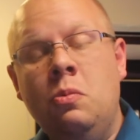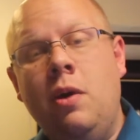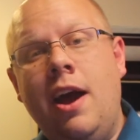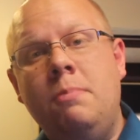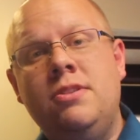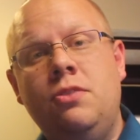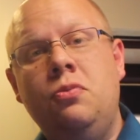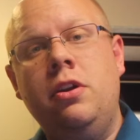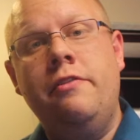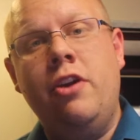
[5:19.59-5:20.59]
what happens
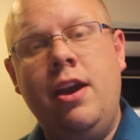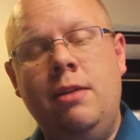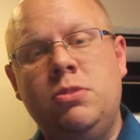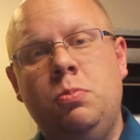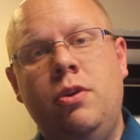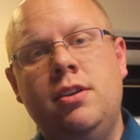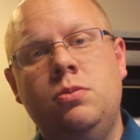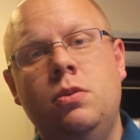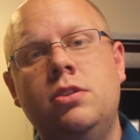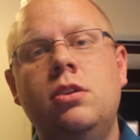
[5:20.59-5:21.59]
if one of our amps
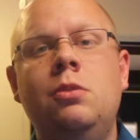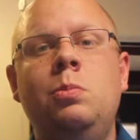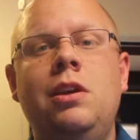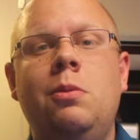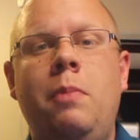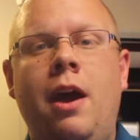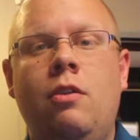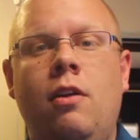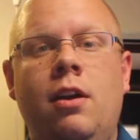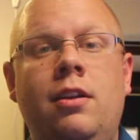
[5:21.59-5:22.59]
breaks? What's going to be the
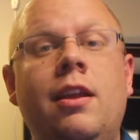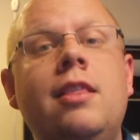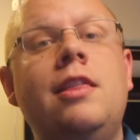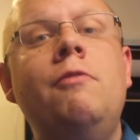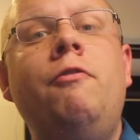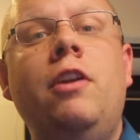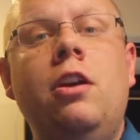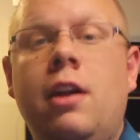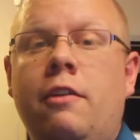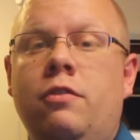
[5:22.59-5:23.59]
background? And let them
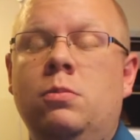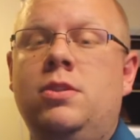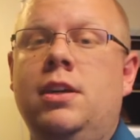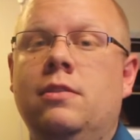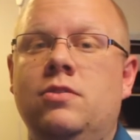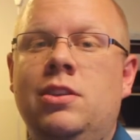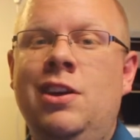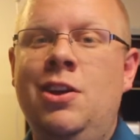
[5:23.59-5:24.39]
figure it out for themselves.